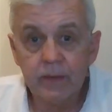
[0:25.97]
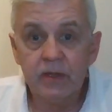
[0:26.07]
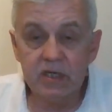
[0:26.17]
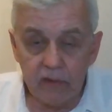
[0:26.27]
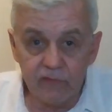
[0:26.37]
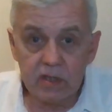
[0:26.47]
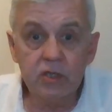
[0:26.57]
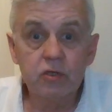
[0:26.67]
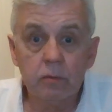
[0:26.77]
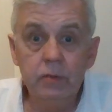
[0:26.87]
There's obviously
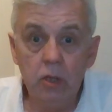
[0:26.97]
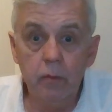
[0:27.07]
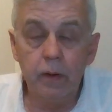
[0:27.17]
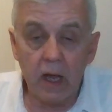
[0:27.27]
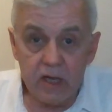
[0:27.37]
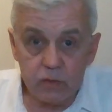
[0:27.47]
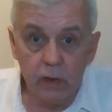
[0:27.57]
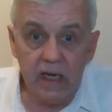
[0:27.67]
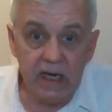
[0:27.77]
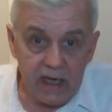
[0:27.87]
some new players we
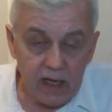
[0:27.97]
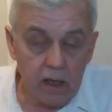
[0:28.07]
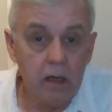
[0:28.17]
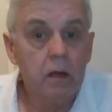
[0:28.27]
need in.